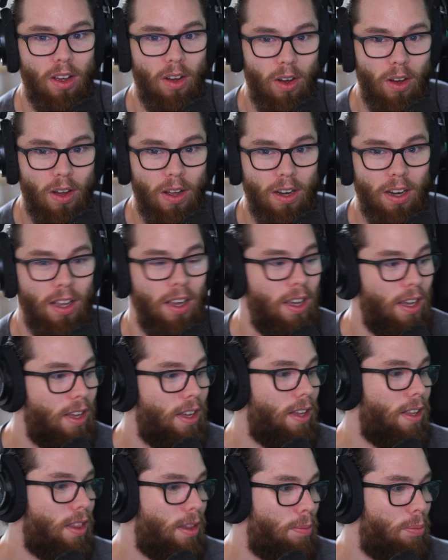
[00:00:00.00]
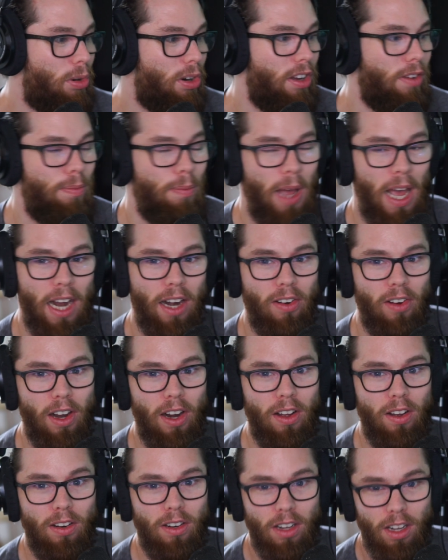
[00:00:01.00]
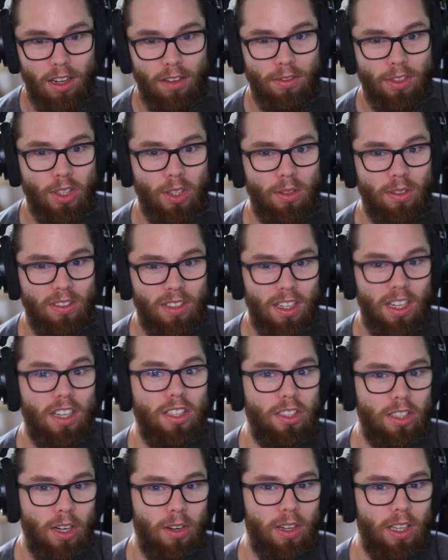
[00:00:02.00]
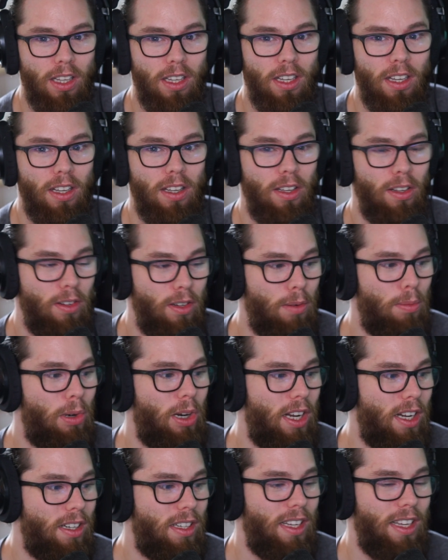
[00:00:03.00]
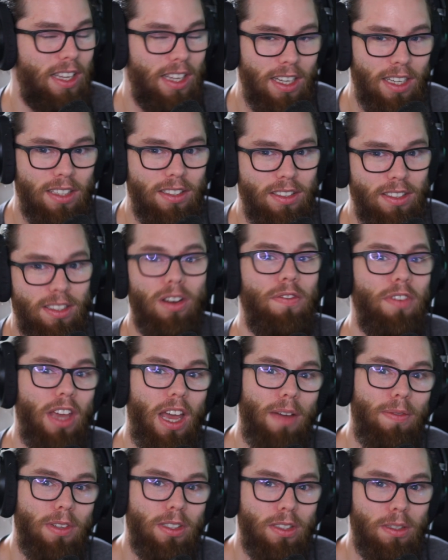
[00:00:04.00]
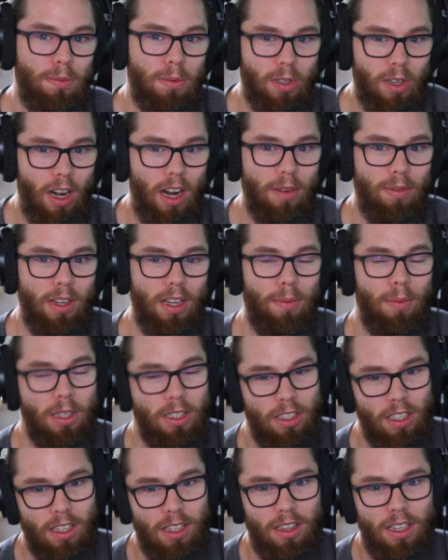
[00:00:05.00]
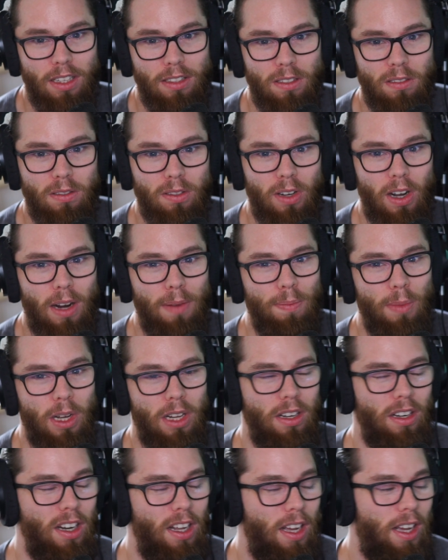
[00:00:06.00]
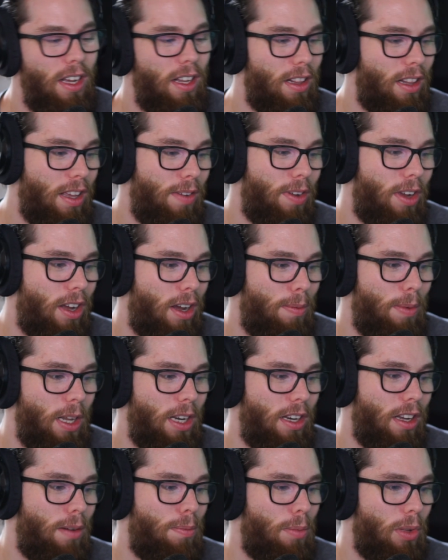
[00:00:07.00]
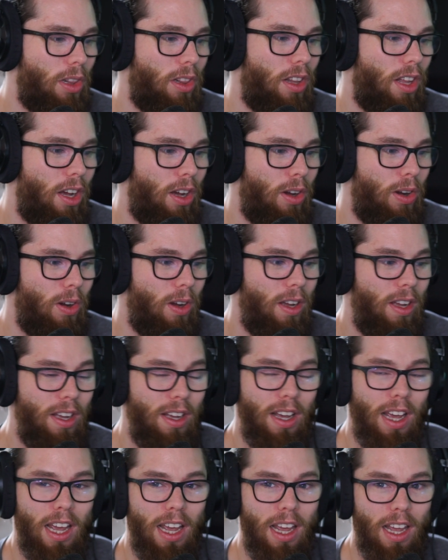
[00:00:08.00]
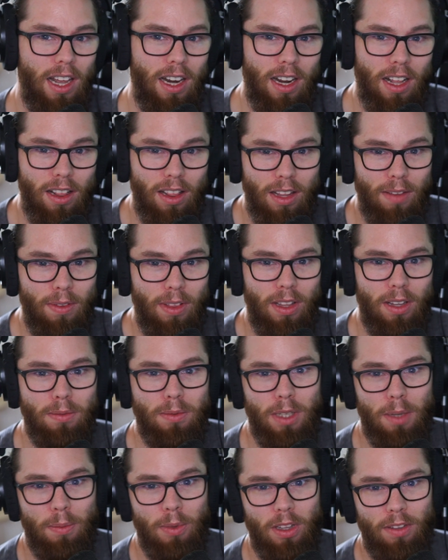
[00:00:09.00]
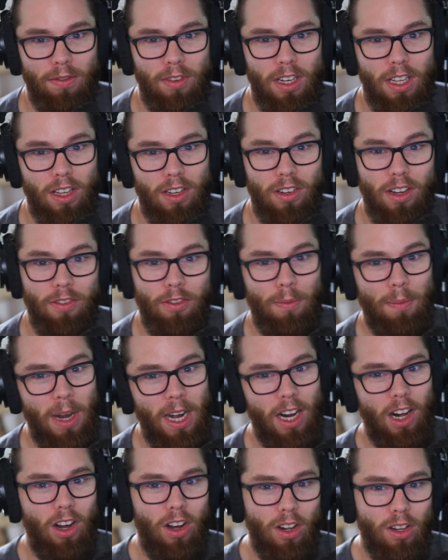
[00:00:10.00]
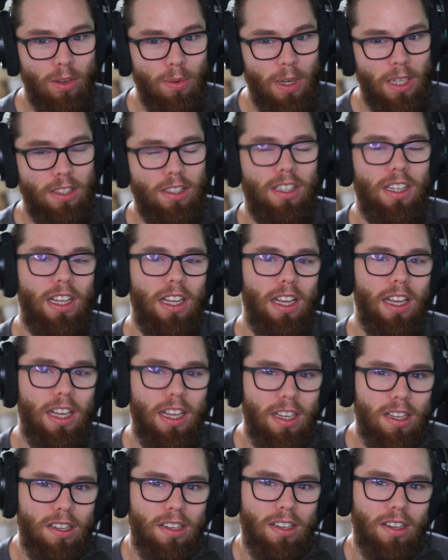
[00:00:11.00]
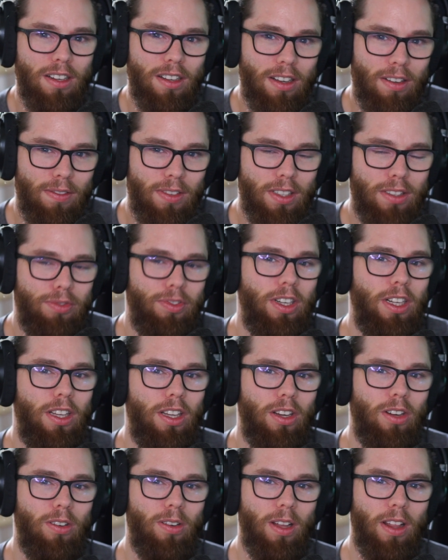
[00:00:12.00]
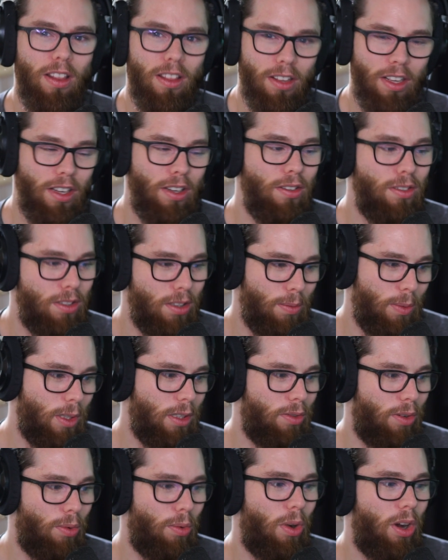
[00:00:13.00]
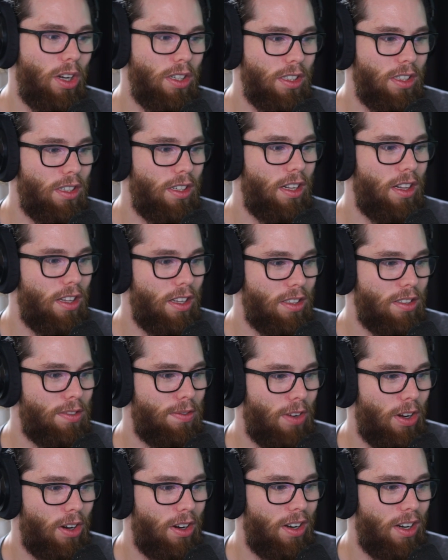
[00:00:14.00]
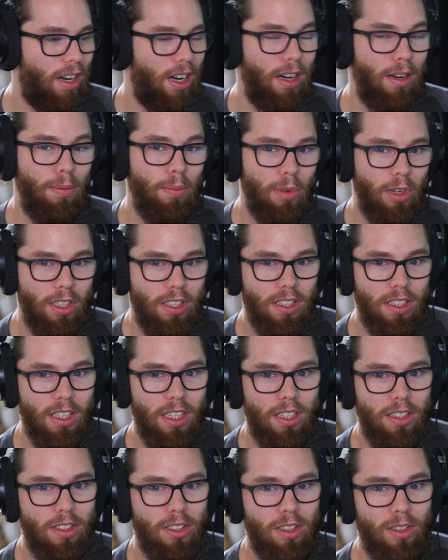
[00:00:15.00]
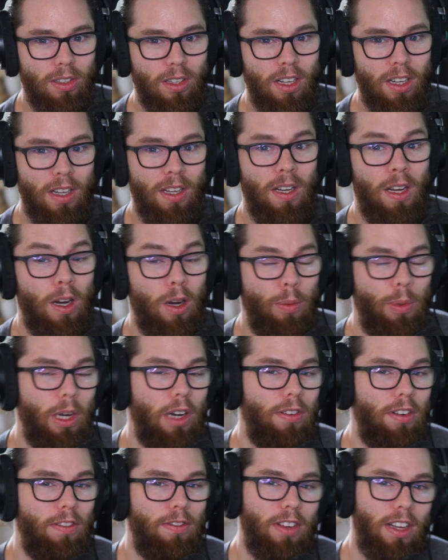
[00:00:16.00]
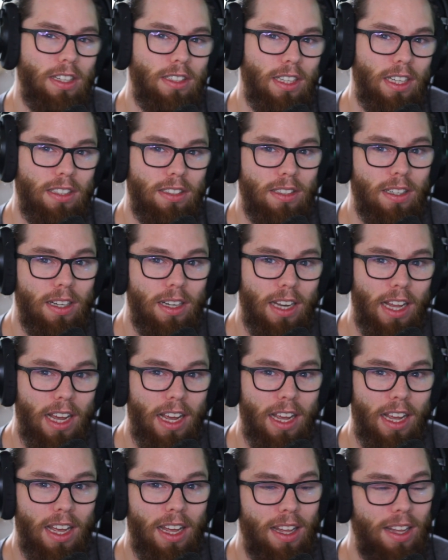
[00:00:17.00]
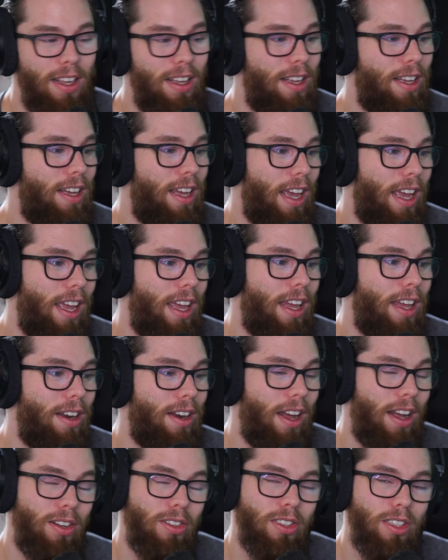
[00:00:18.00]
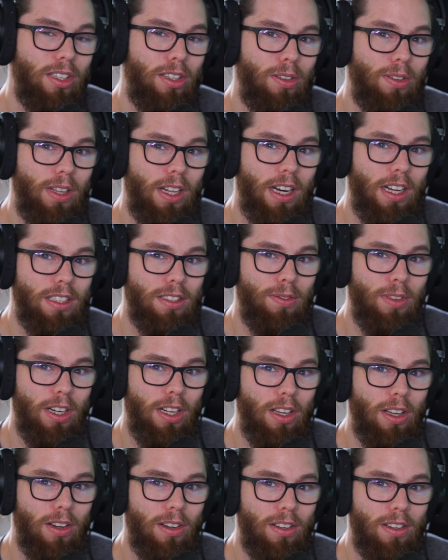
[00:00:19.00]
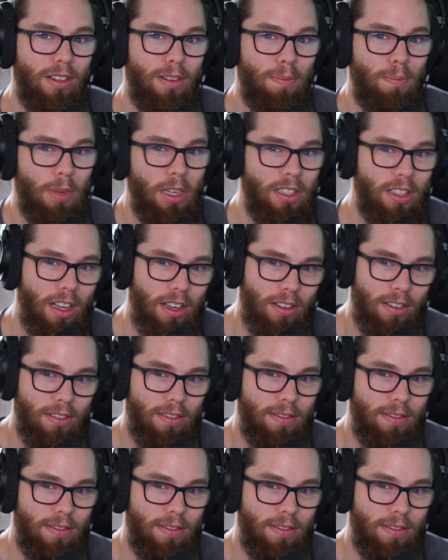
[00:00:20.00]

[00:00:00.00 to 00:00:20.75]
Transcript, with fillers: on the brief background of who Jodi Hildebrandt is. If you haven't subscribed yet, make sure you hit that subscribe button. Leave a comment down below and leave a thumbs up on the video. If you made it all the way to the end of this video, thank you so much for watching this far. I appreciate you. Hope you're having a fantastic day. And I'll see you in the next video. Peace out.